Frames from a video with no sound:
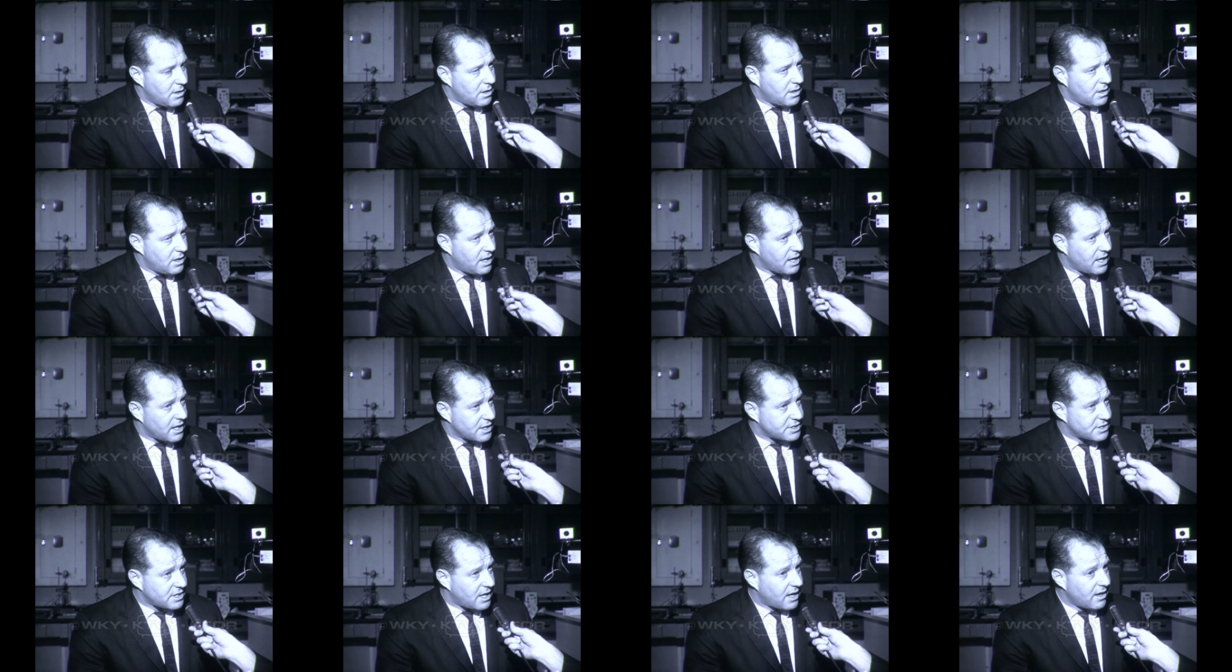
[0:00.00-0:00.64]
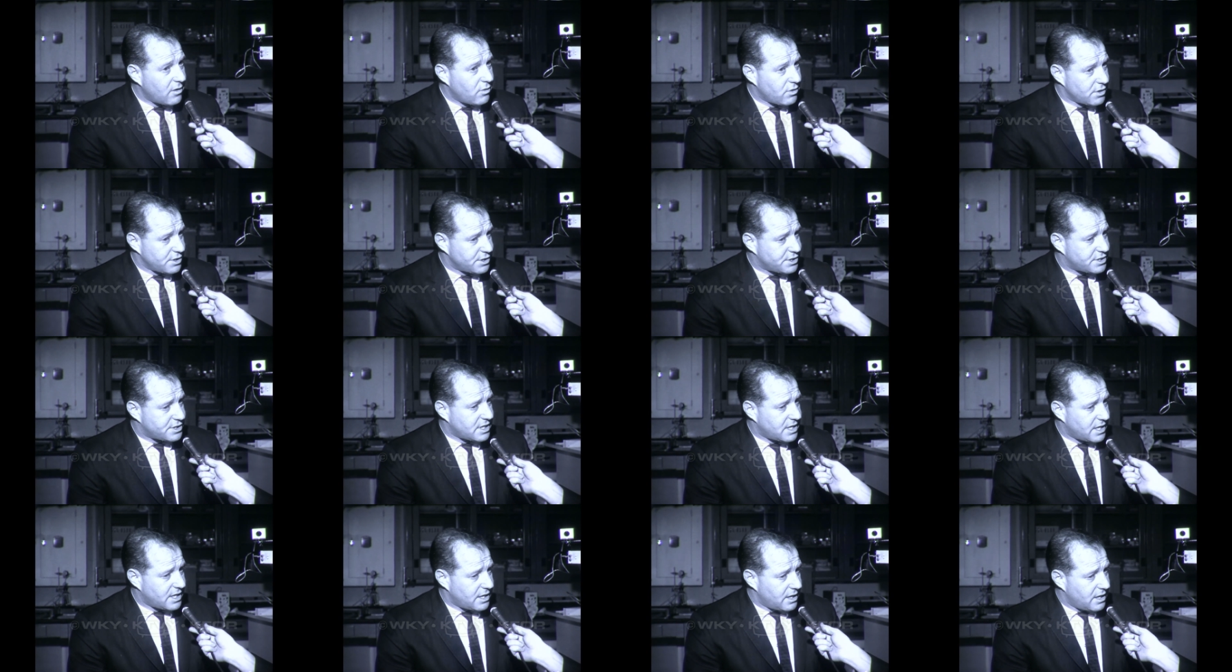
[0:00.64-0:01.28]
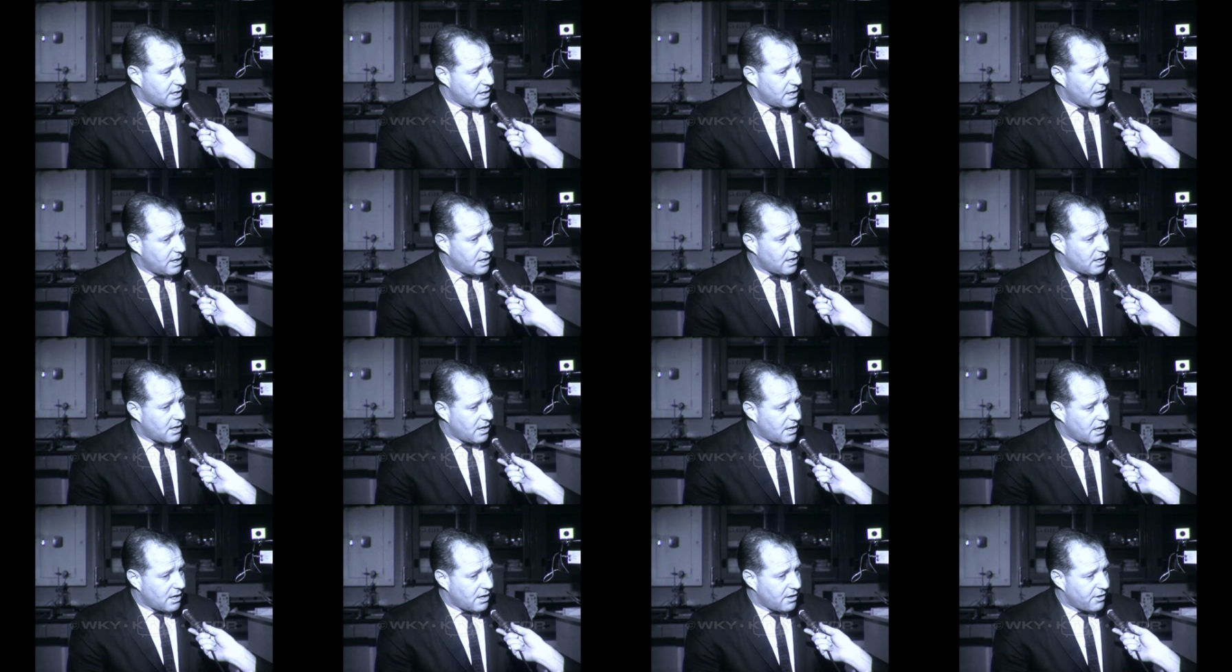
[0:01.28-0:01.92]
Yes, I would say
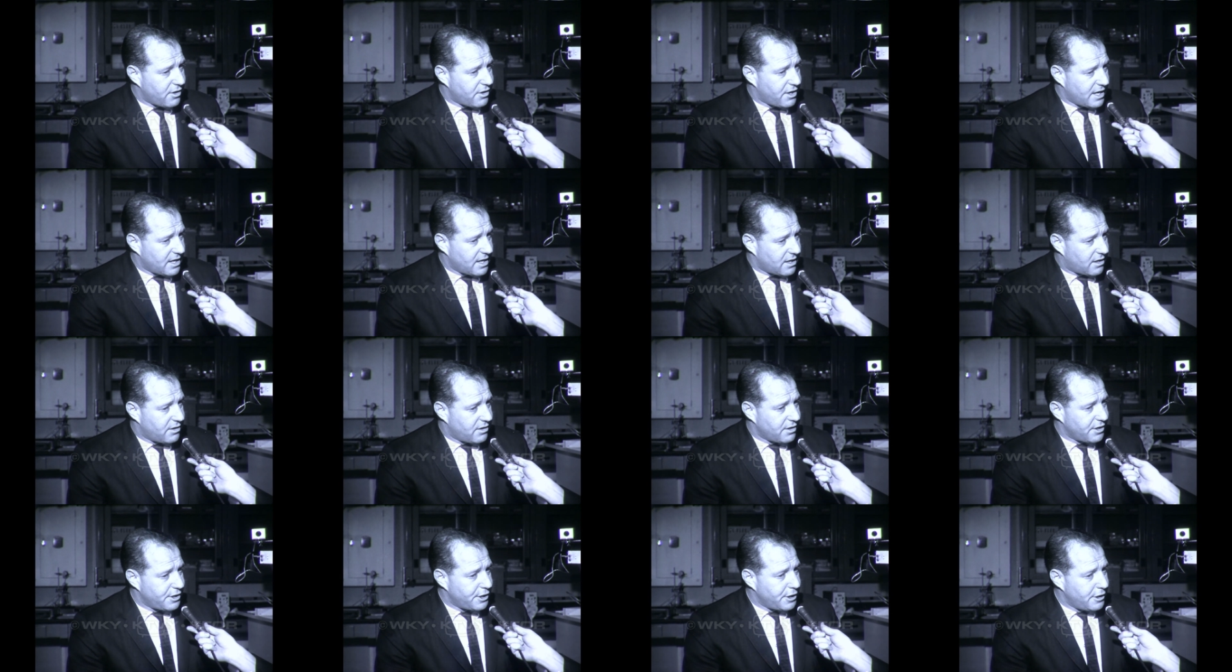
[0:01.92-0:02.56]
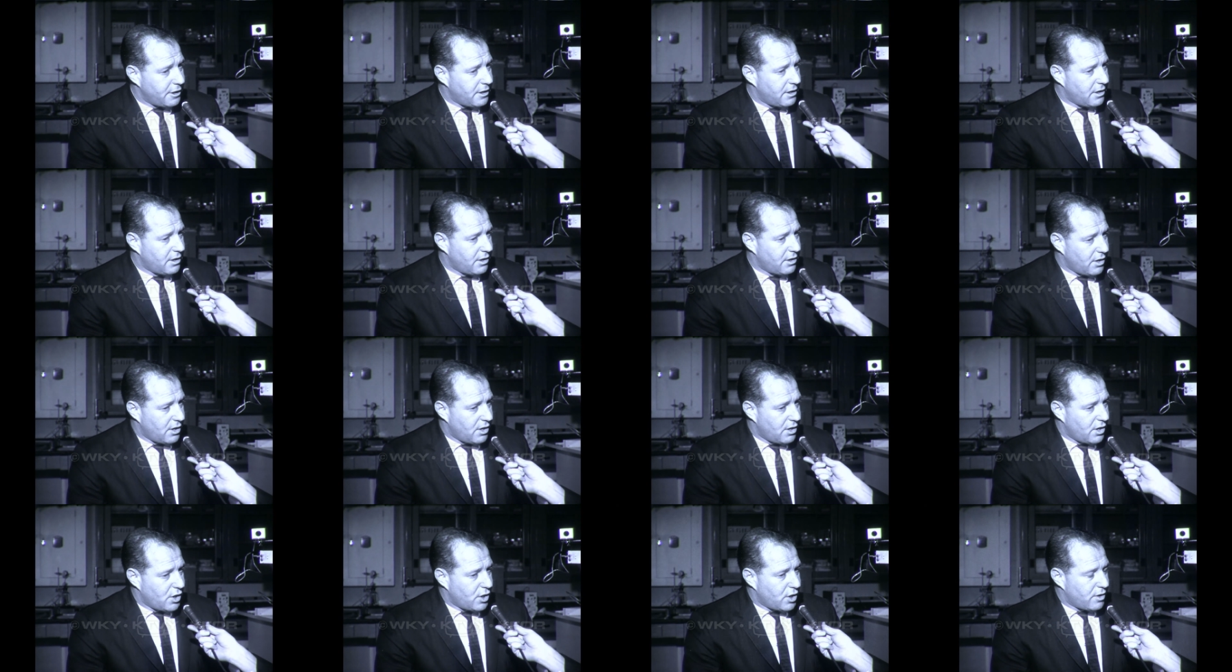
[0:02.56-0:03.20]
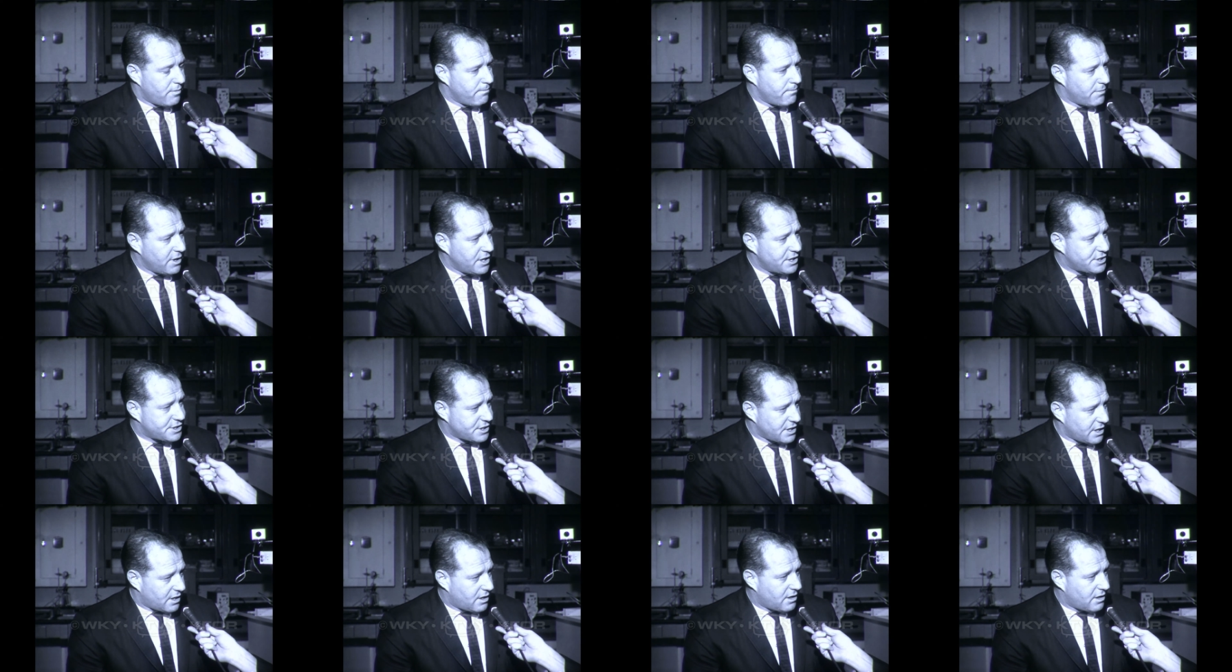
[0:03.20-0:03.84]
that the
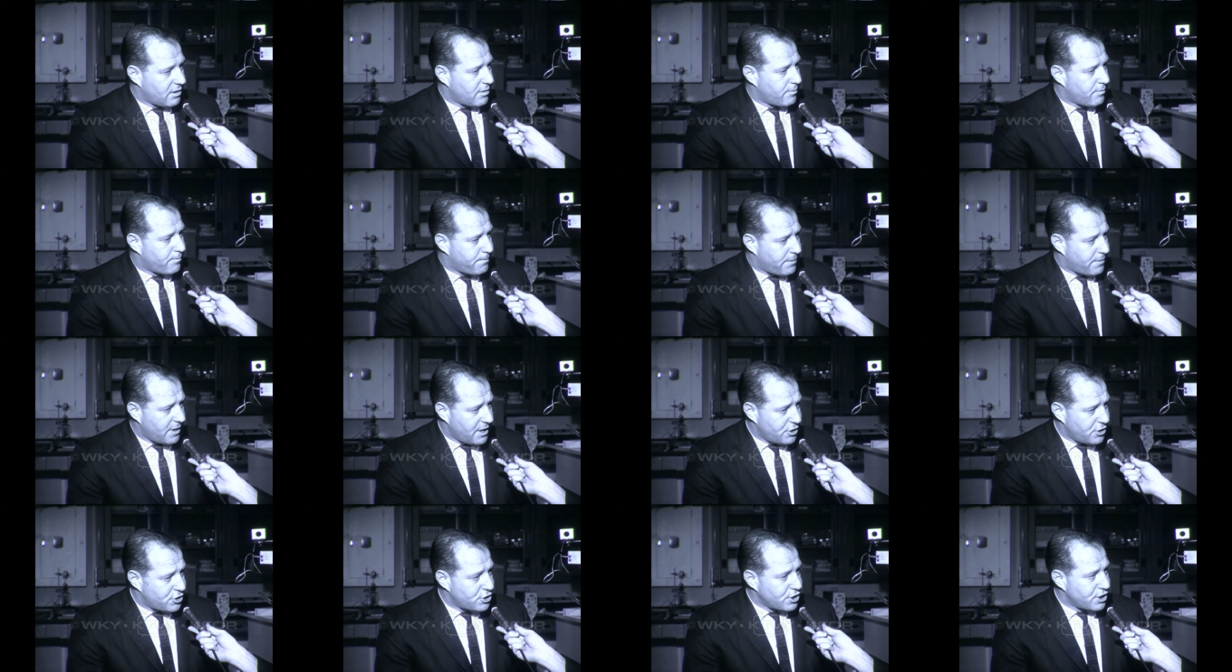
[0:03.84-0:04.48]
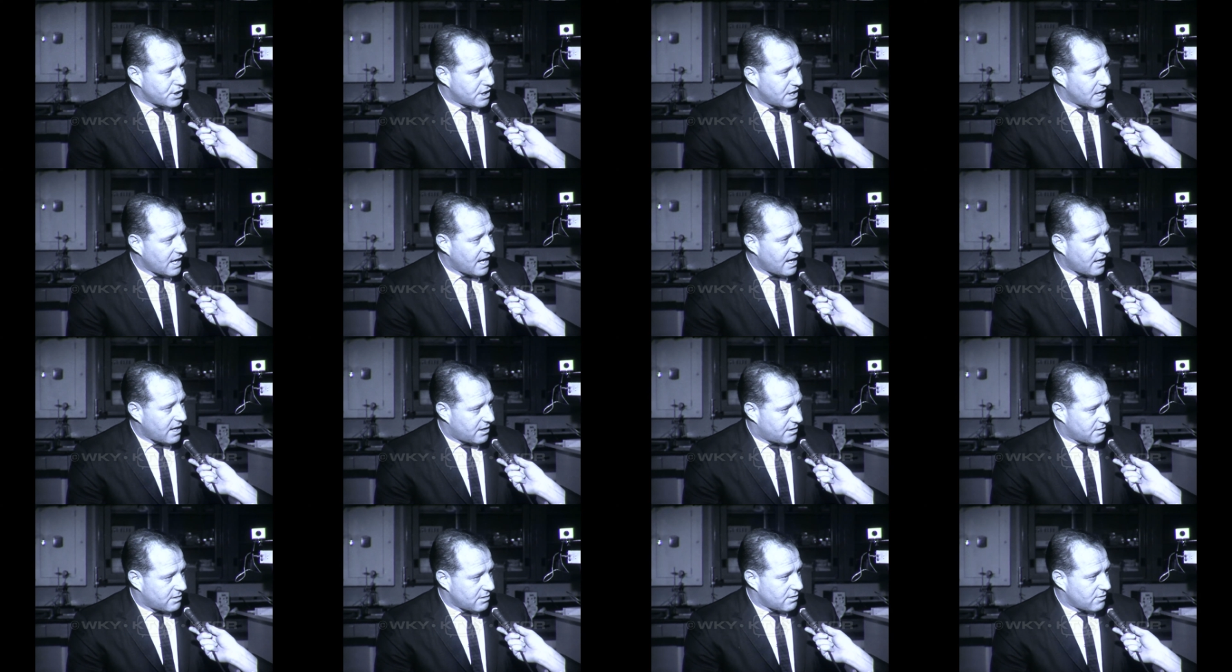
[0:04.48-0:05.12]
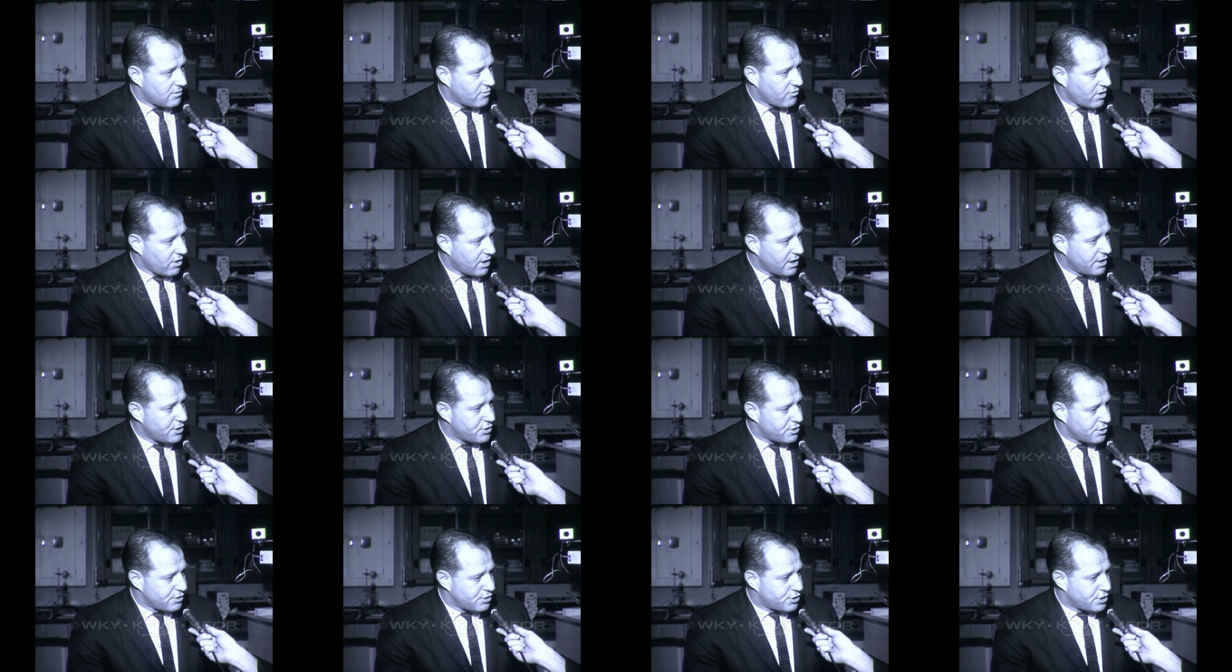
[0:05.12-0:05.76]
basic patient-doctor
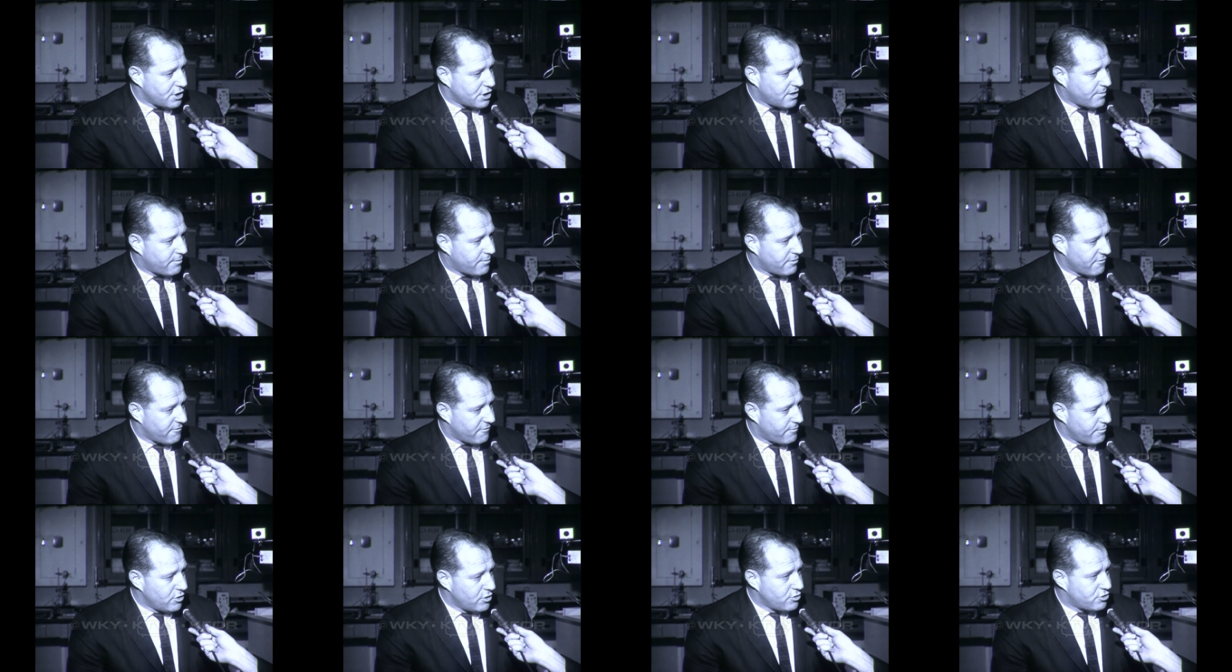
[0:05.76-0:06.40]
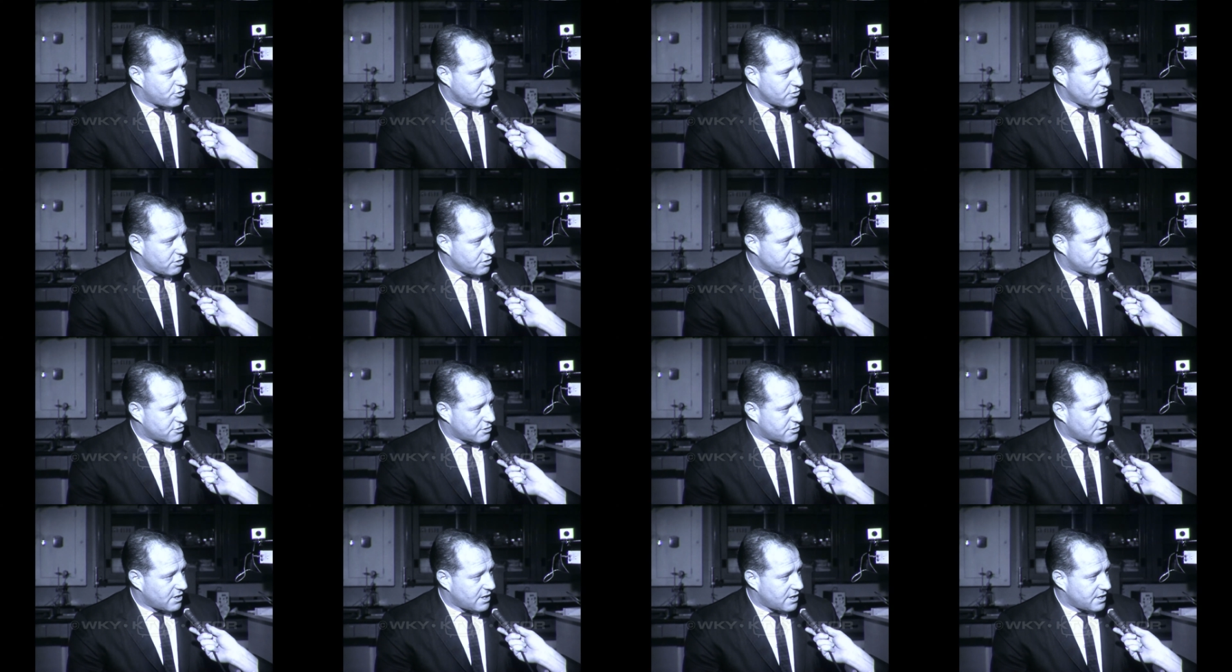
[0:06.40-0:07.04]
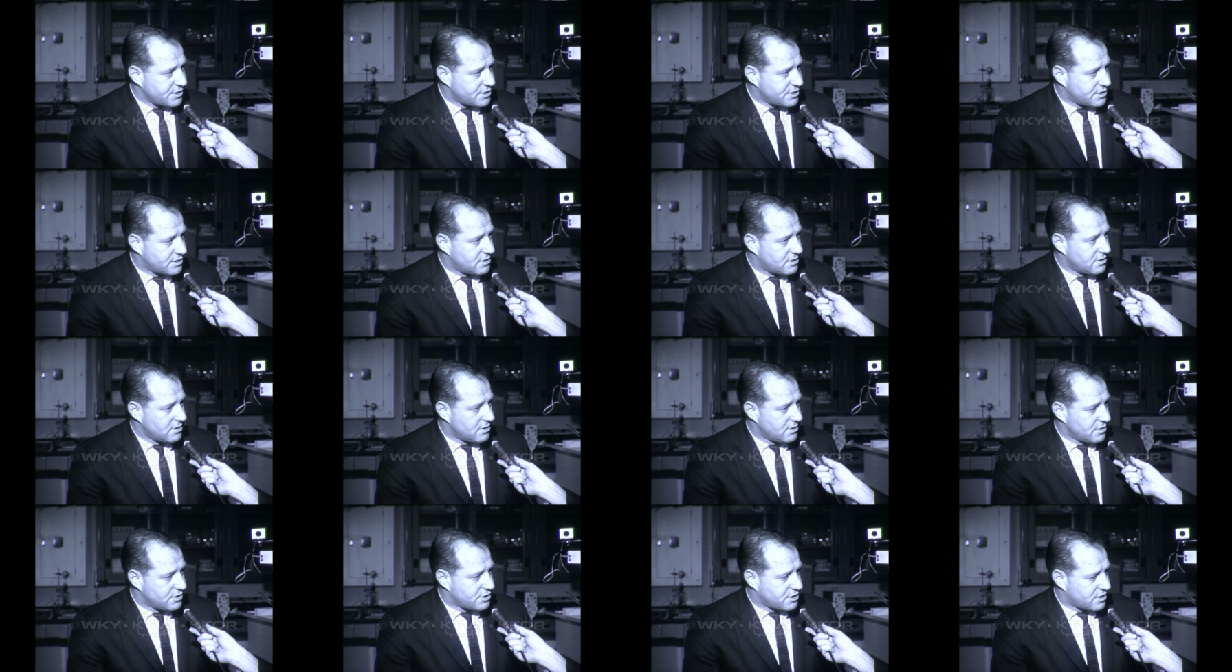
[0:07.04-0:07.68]
relationship of mutual trust
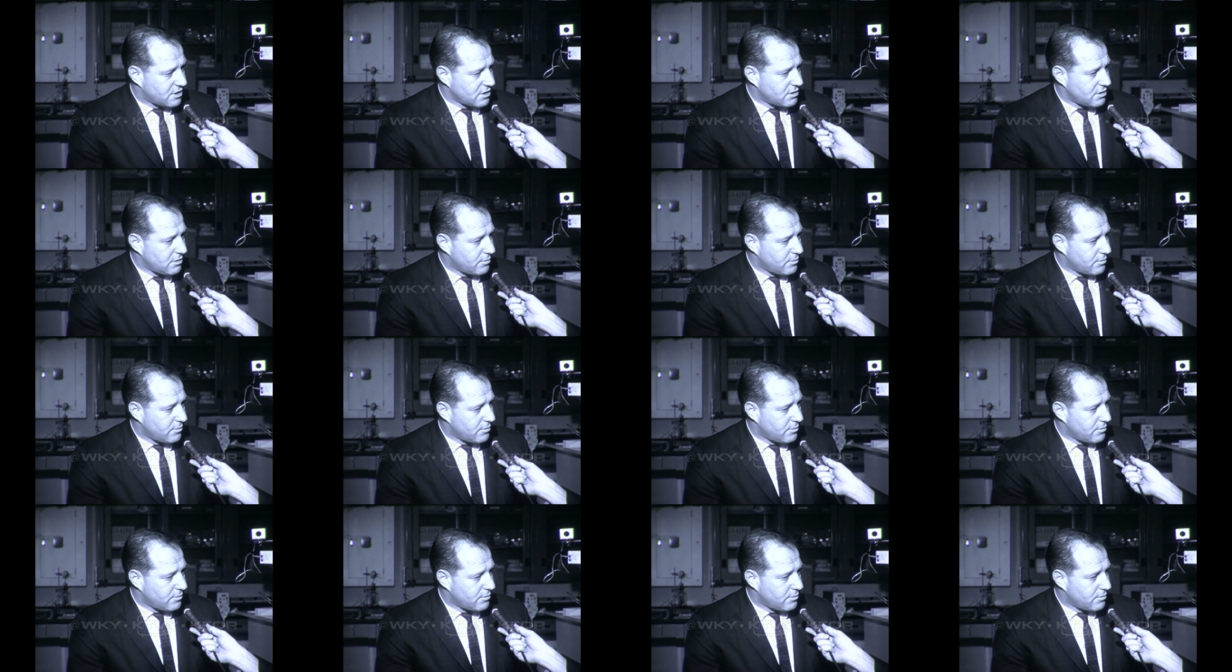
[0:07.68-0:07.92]
still